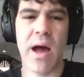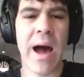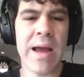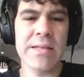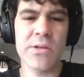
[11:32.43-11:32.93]

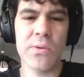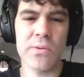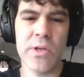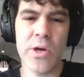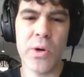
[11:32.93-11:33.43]
I
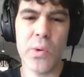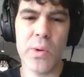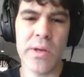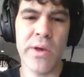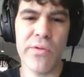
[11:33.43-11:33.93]
don't know
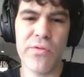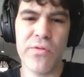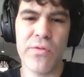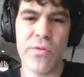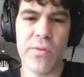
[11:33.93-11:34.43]

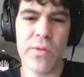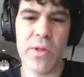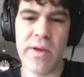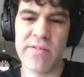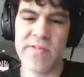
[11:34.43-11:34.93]
if
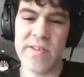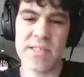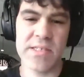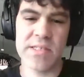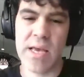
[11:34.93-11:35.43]
it's
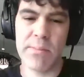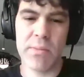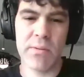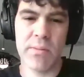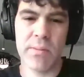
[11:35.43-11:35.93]
the
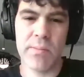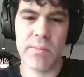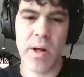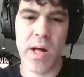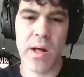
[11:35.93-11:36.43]
same
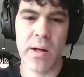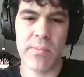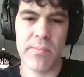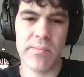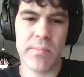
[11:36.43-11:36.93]

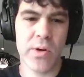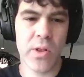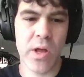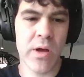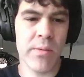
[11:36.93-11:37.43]

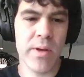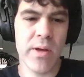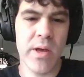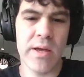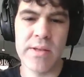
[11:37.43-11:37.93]
club,
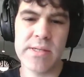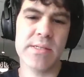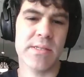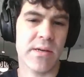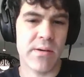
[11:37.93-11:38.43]
and this
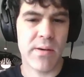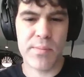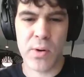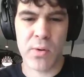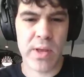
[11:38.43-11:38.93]
is a
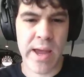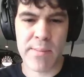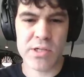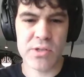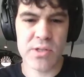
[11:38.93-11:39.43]
purely
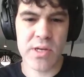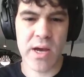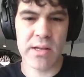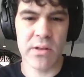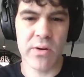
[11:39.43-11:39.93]
amateur
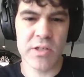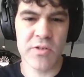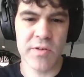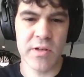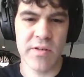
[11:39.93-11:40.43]
side,
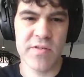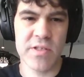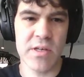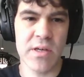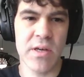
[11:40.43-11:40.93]
Lawrenceville
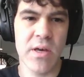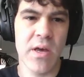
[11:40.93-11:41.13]
FC.